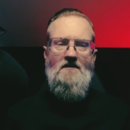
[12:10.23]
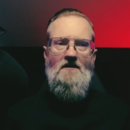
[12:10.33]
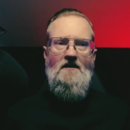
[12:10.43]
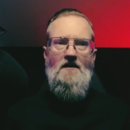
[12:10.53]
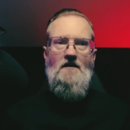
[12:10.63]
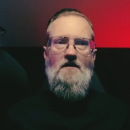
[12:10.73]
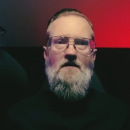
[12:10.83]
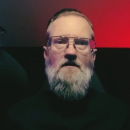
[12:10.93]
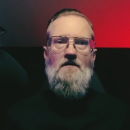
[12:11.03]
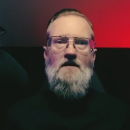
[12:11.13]

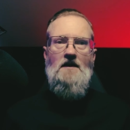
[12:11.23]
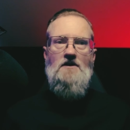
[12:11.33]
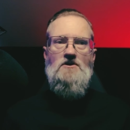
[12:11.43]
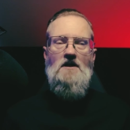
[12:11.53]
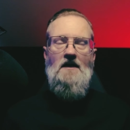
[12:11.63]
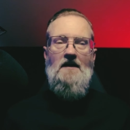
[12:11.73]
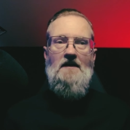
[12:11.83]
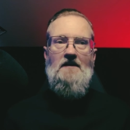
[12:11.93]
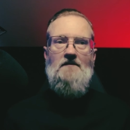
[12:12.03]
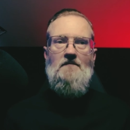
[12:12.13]
and then I
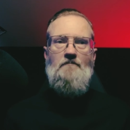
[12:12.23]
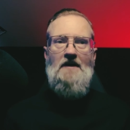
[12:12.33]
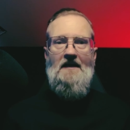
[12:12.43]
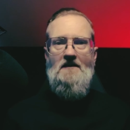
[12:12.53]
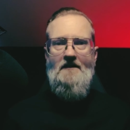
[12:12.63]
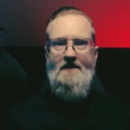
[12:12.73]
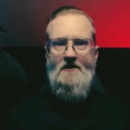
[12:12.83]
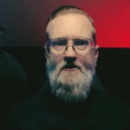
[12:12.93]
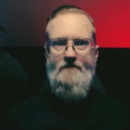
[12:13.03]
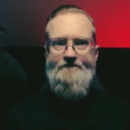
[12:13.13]
tried
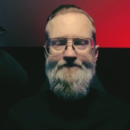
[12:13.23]
paleo.